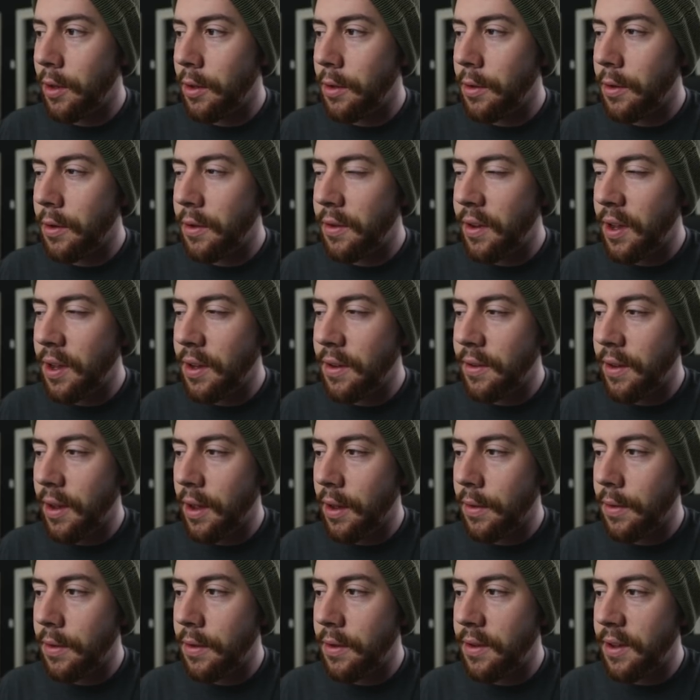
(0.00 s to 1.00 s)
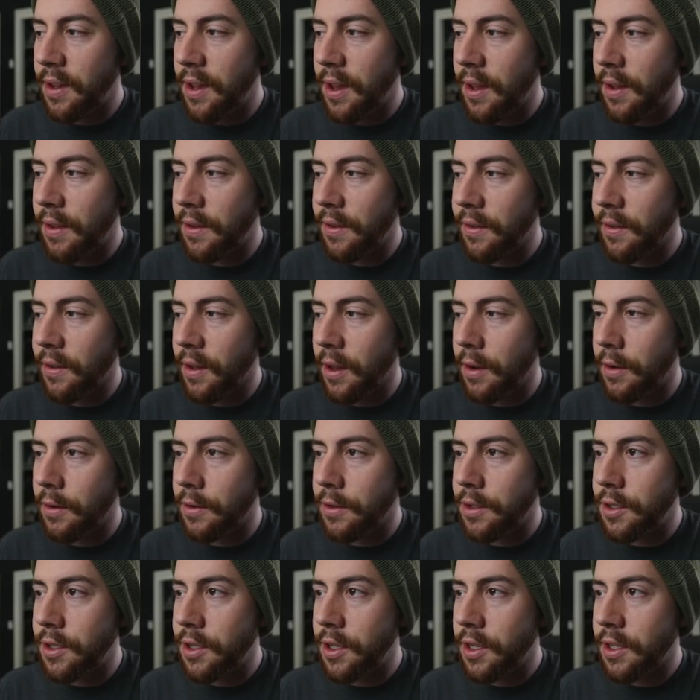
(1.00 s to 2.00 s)
you could take down the dehaze slider
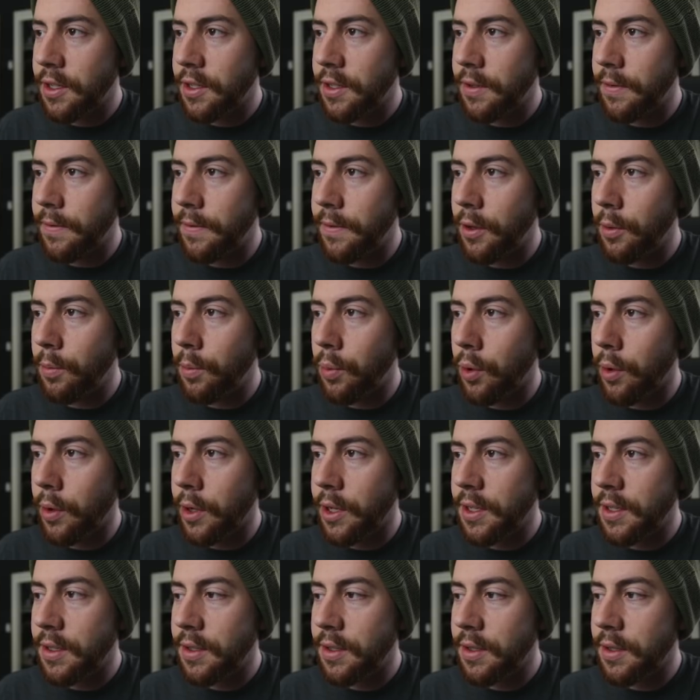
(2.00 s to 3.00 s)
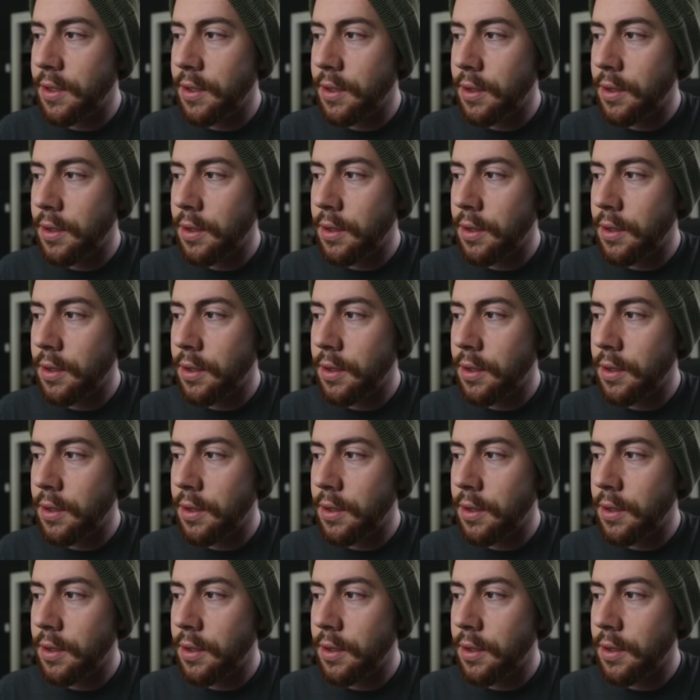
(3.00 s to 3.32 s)
just a few points.